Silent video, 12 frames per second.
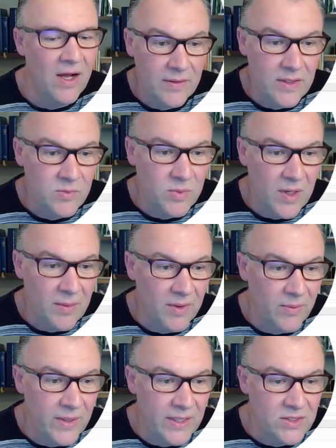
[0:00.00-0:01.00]
There's probably a
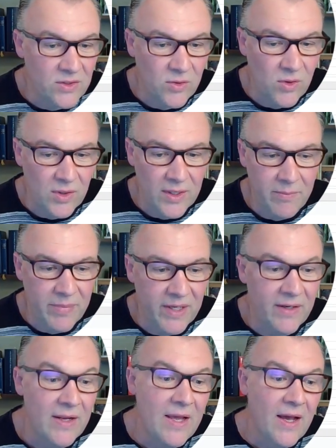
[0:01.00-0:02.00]
way to scroll in,
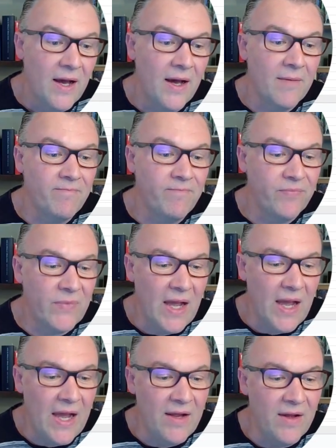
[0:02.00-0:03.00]
but
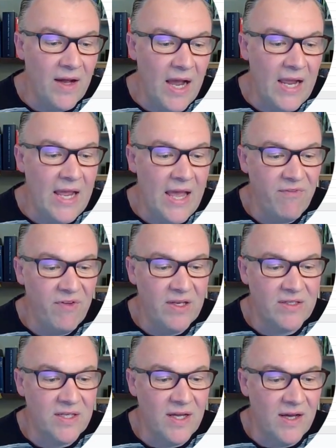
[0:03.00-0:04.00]
I have
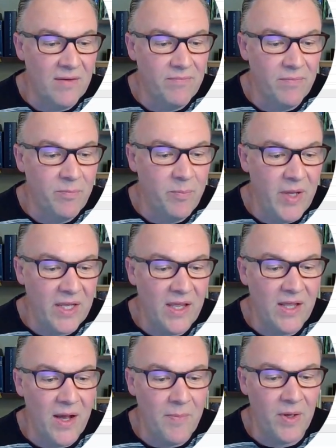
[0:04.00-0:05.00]
it
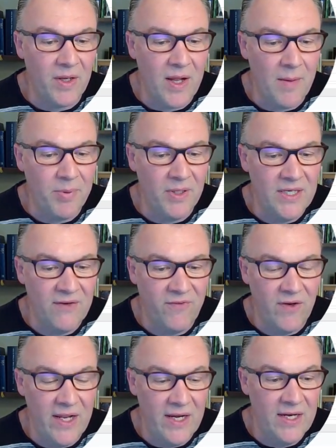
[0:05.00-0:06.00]
picking up a couple of
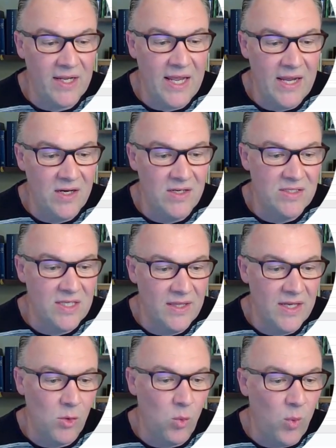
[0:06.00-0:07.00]
different indicators, and
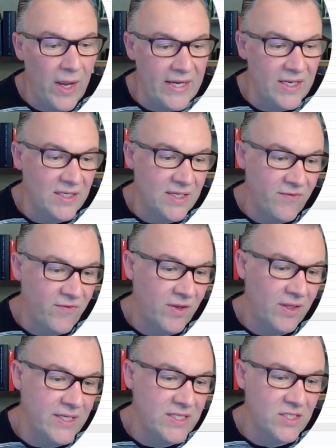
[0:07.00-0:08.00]
they're weighted
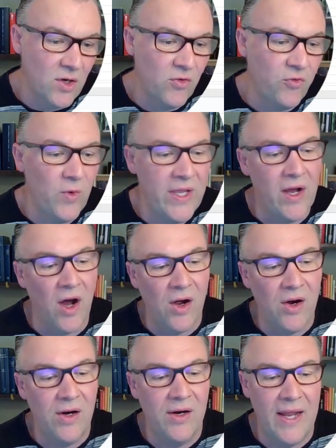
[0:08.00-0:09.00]
differently. So if we
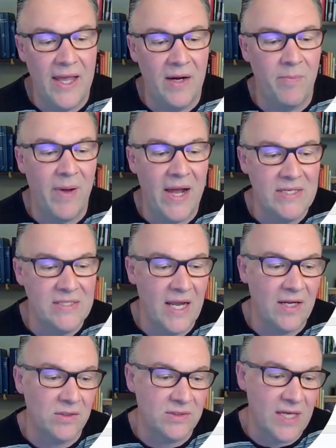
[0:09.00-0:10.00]
are at a pi
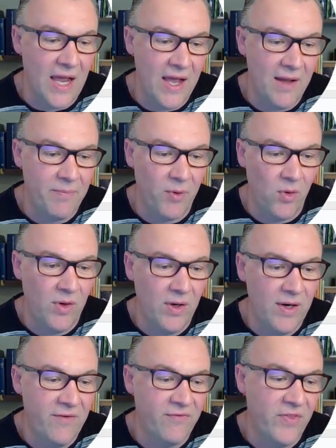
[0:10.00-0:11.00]
cycle top, or
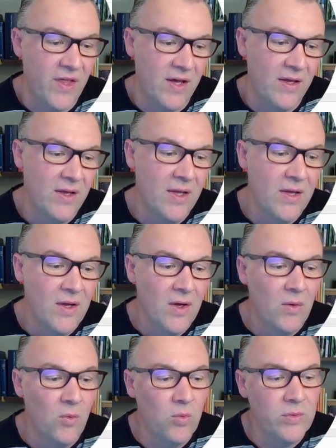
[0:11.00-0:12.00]
if the
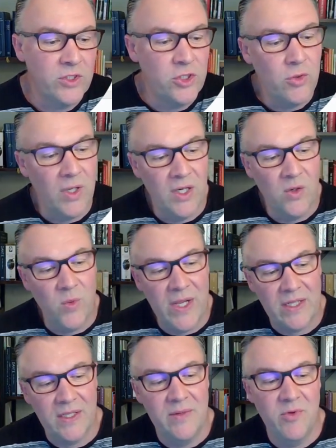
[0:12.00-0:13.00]
200
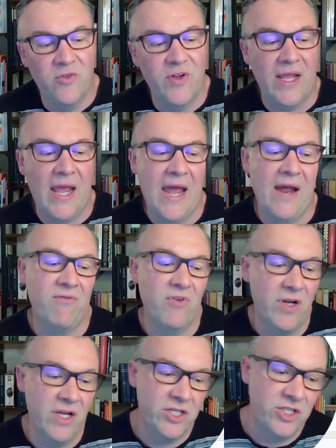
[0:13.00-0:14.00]
weekly moving
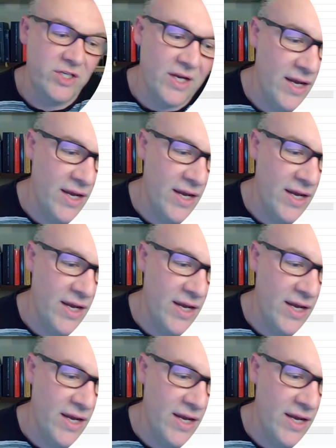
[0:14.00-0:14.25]
average